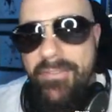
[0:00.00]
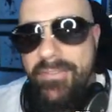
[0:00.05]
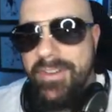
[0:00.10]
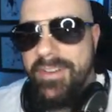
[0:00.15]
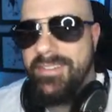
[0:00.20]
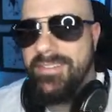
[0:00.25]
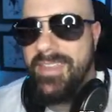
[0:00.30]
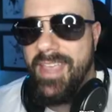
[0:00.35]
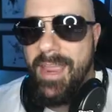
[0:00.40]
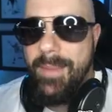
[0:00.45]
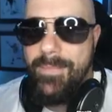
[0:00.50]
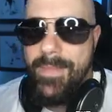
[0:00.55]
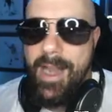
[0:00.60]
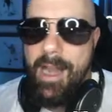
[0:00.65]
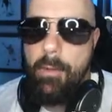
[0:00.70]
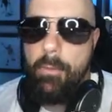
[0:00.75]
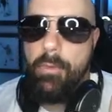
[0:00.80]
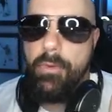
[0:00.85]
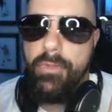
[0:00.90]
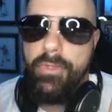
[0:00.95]
in this game that
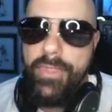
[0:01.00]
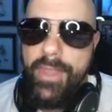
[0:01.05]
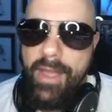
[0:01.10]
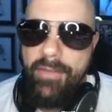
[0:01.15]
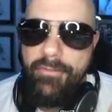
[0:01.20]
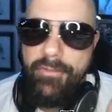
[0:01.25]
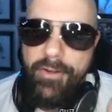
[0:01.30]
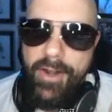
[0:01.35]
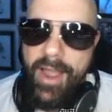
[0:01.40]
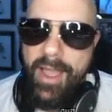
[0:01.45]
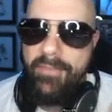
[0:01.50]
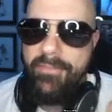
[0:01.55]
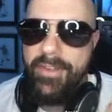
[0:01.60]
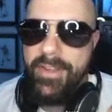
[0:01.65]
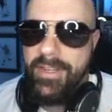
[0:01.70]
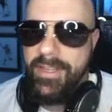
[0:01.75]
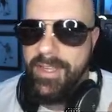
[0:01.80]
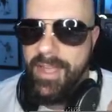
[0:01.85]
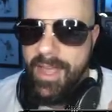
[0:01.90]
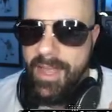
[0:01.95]
I will never have
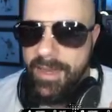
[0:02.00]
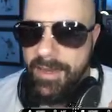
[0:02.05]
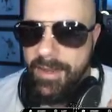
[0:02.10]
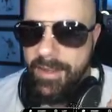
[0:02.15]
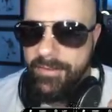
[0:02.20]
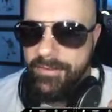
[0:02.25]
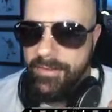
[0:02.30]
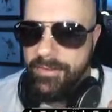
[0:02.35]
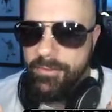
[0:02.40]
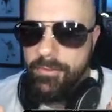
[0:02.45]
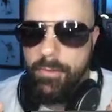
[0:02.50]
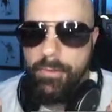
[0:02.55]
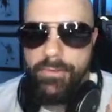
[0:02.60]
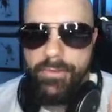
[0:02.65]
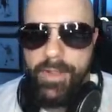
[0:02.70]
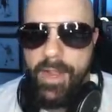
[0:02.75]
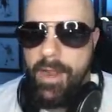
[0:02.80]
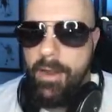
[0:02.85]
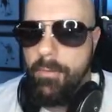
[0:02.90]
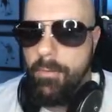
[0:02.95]
again as he throws
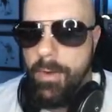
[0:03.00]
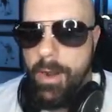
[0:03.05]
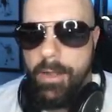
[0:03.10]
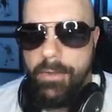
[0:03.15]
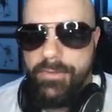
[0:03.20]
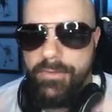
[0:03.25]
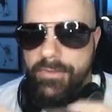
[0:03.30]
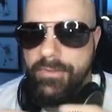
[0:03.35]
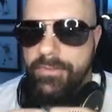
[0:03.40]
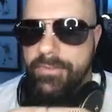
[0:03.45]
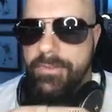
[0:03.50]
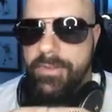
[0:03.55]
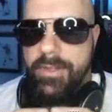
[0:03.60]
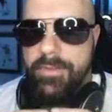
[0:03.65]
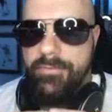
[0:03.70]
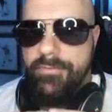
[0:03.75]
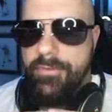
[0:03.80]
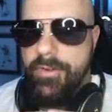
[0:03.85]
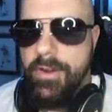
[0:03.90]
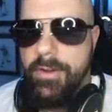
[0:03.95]
the out route just
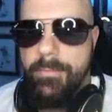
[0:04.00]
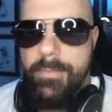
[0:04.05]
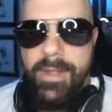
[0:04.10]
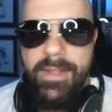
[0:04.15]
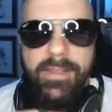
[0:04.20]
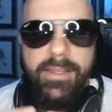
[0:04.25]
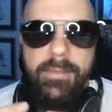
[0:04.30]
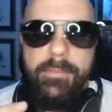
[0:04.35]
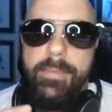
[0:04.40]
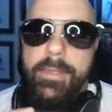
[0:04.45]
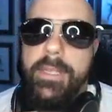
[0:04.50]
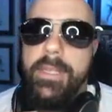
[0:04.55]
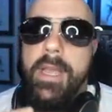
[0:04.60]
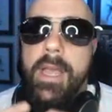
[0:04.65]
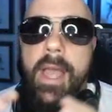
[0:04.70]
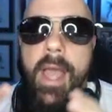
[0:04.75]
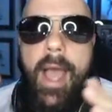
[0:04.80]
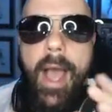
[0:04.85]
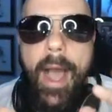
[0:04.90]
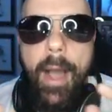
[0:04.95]
in front of my DB,
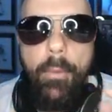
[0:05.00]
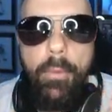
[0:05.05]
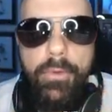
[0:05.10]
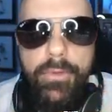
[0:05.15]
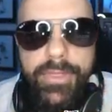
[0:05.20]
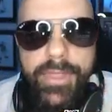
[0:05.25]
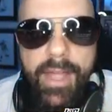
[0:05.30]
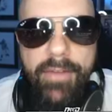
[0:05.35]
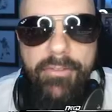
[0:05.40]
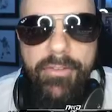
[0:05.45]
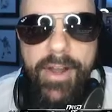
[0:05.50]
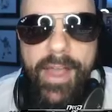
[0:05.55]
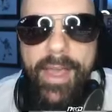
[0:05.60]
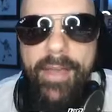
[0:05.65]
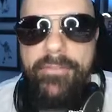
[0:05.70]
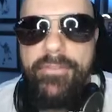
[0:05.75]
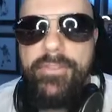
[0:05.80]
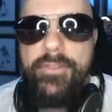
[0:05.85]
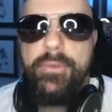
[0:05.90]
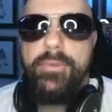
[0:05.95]
I will never
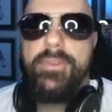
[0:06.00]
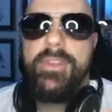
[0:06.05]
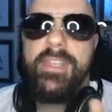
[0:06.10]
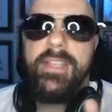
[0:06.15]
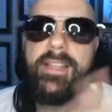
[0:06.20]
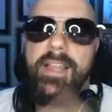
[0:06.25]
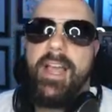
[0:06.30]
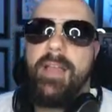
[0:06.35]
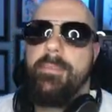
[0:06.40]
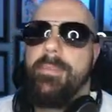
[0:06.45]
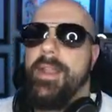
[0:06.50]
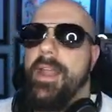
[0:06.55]
have two D linemen